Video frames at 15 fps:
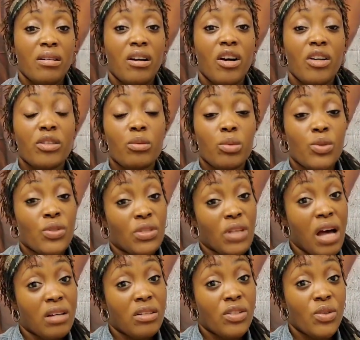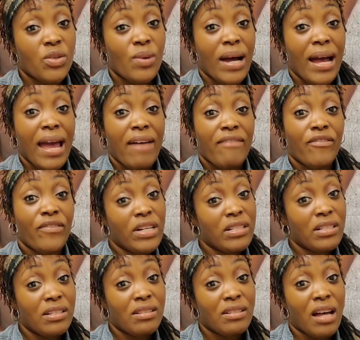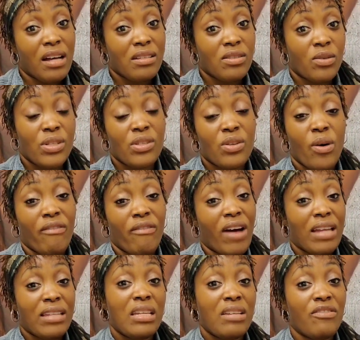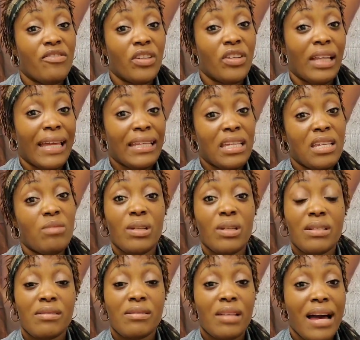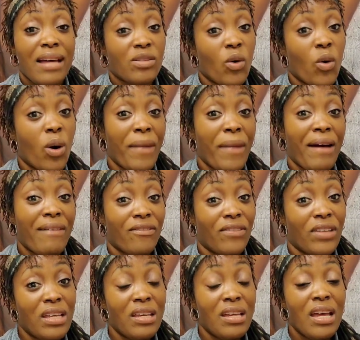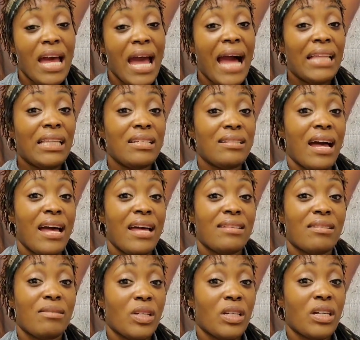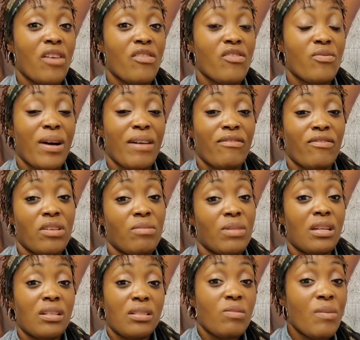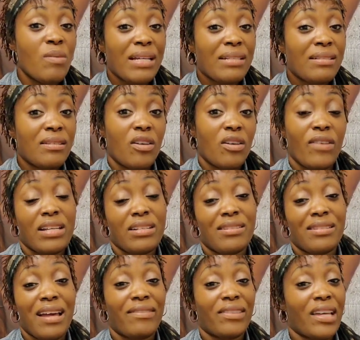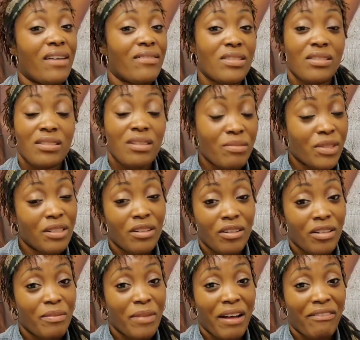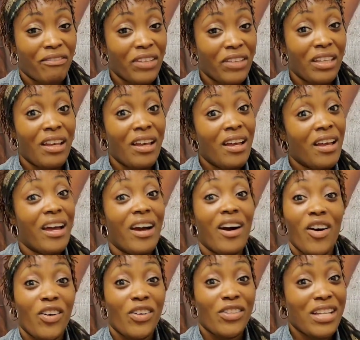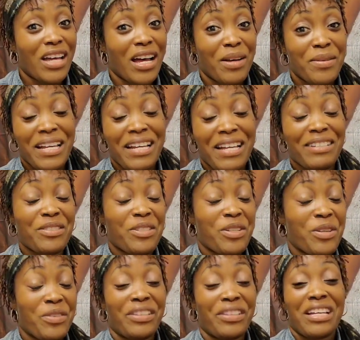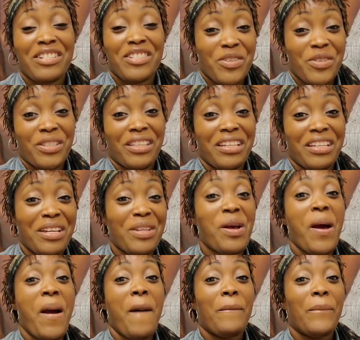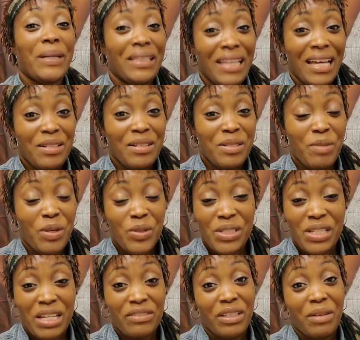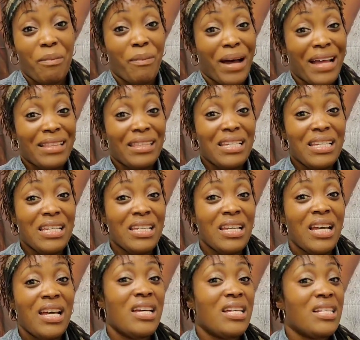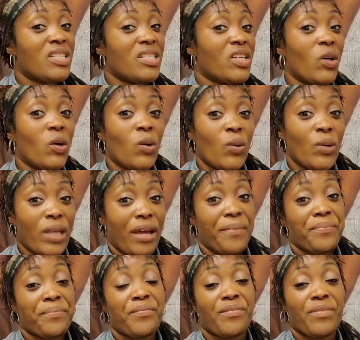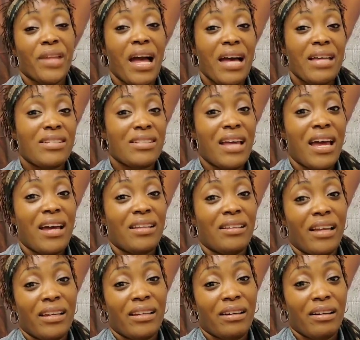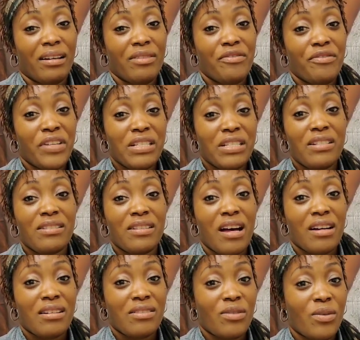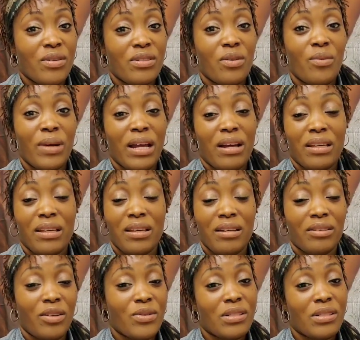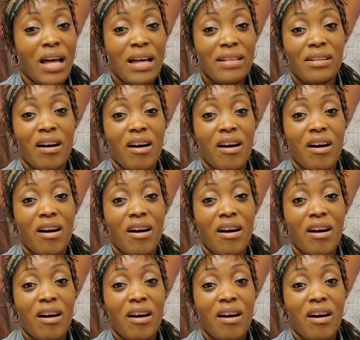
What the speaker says: comfortable socks too. I had fuzzy socks on, so if I didn't feel like keeping the slides on my feet, at least I had something covering my feet, because me, myself, I just have to have something on my feet at all times. I don't know if that's your thing, but that is most definitely my thing. So yeah, I just had like fuzzy socks on, so when I kicked those slides